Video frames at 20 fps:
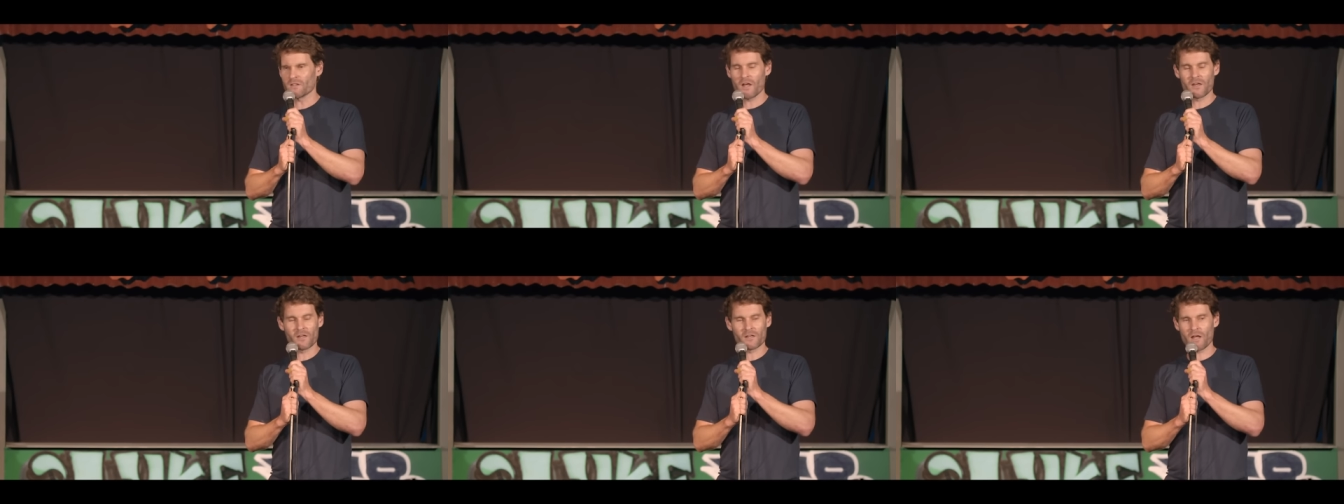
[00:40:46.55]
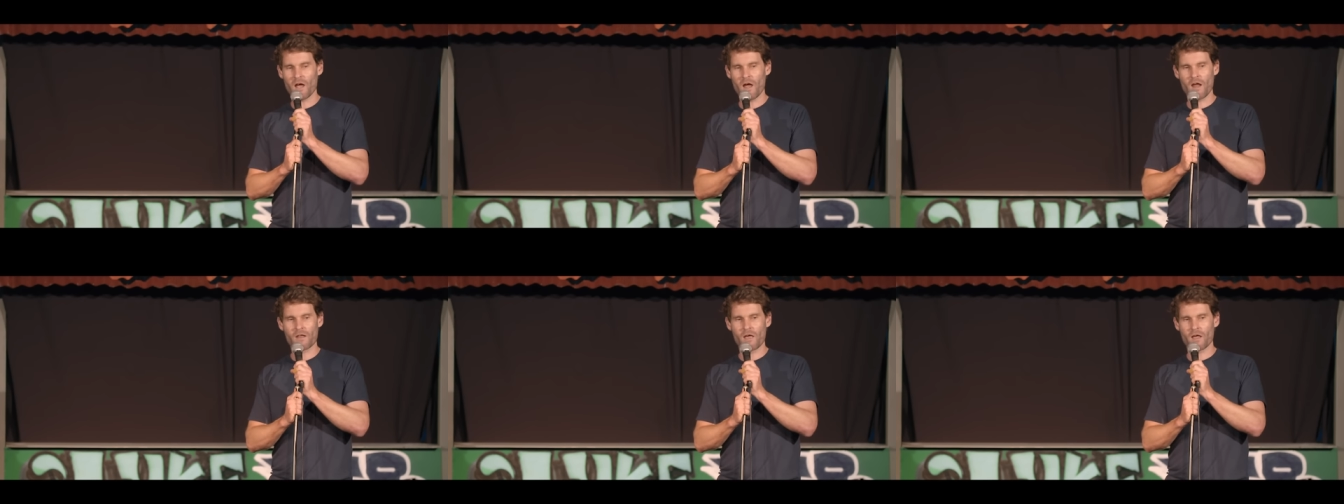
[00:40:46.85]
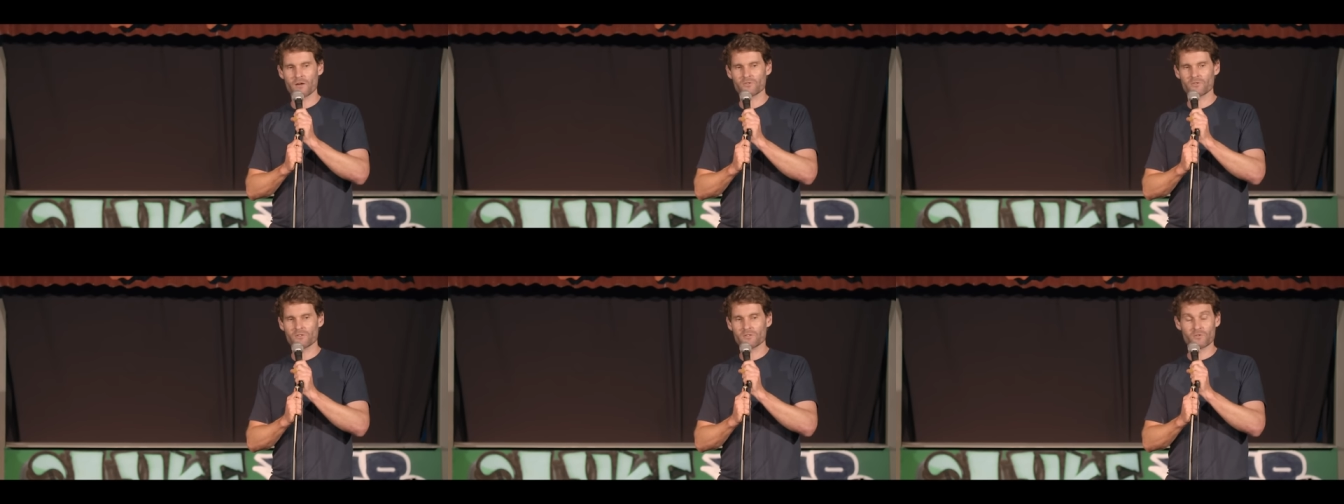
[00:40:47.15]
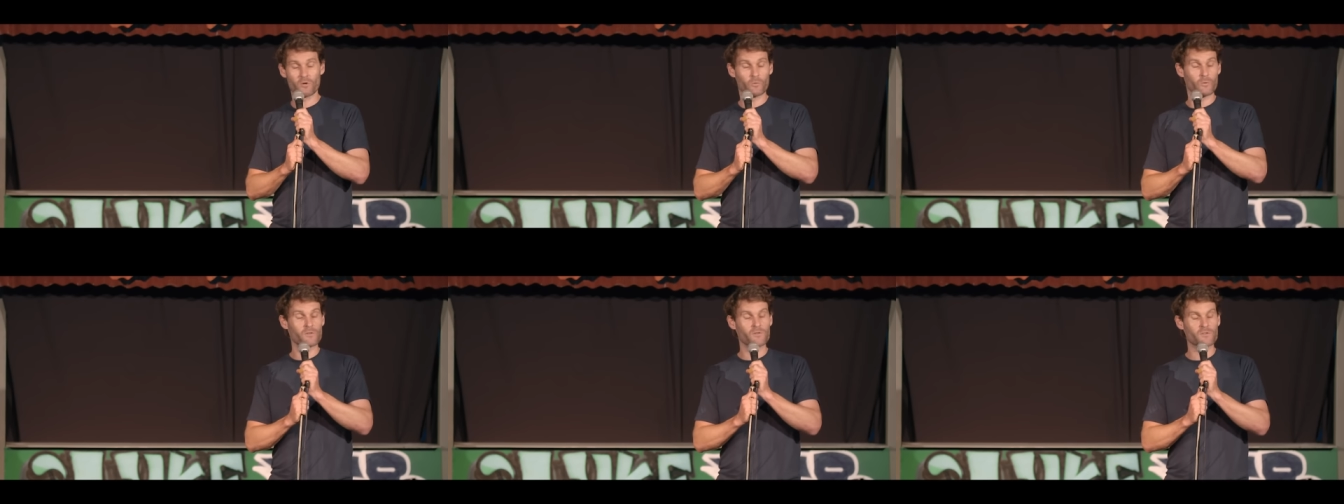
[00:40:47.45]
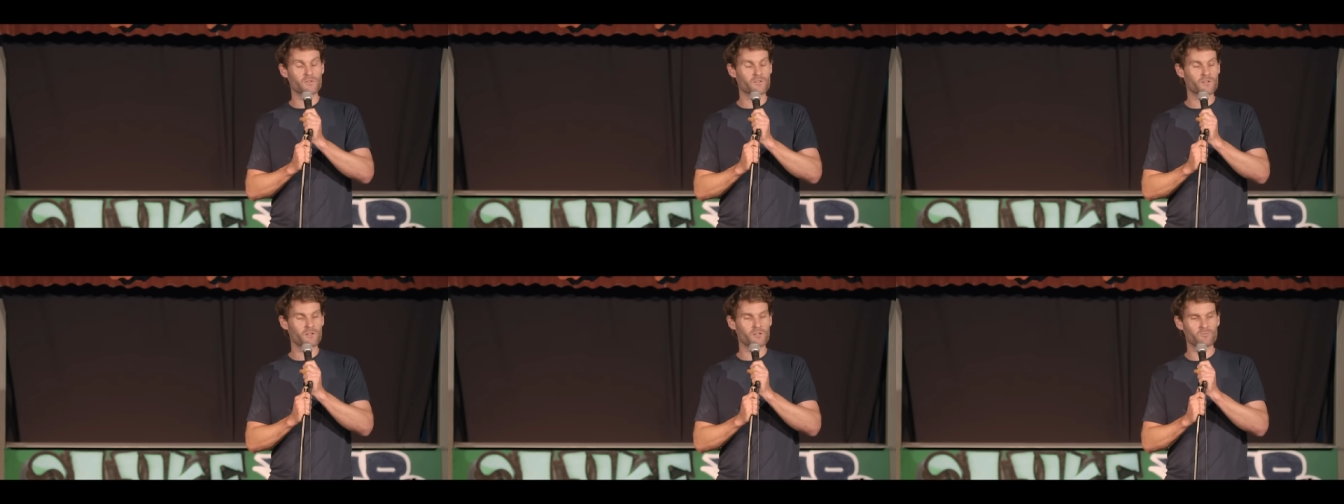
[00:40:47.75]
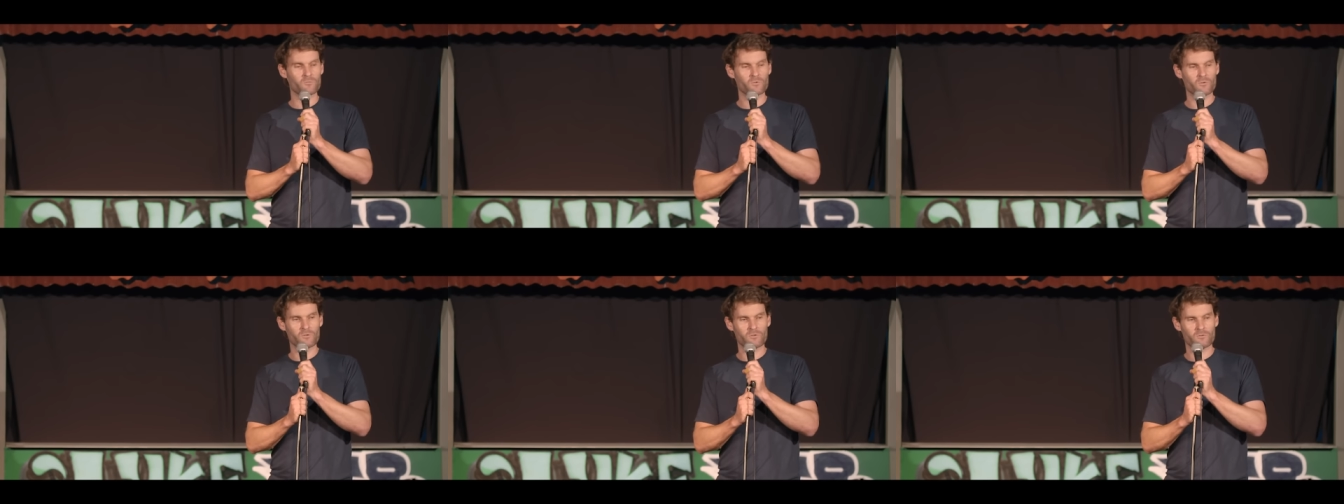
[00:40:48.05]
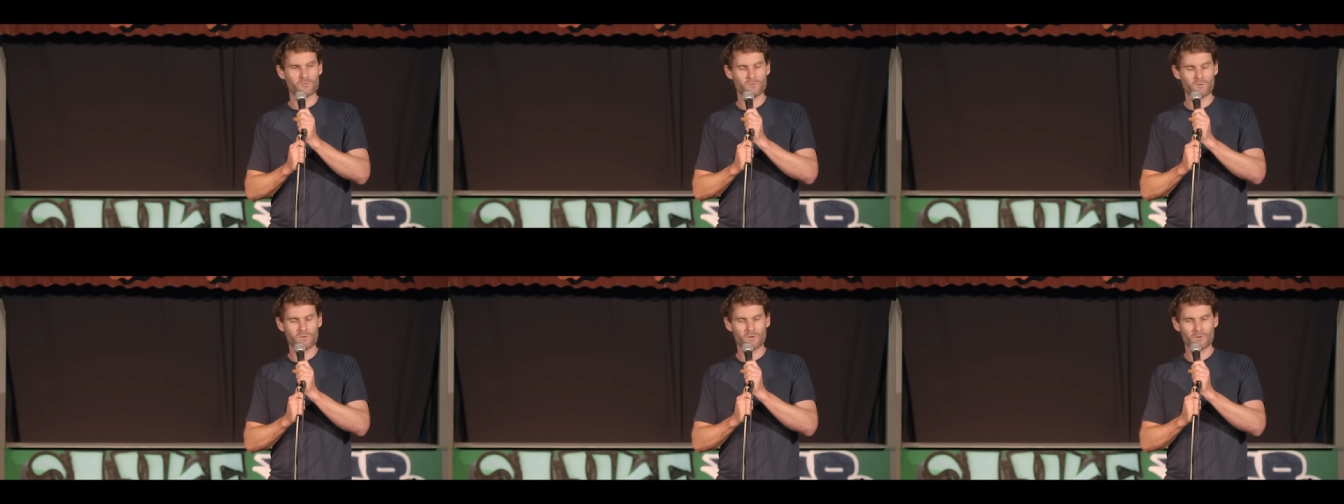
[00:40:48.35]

"No, you can't actually. He's not with us anymore.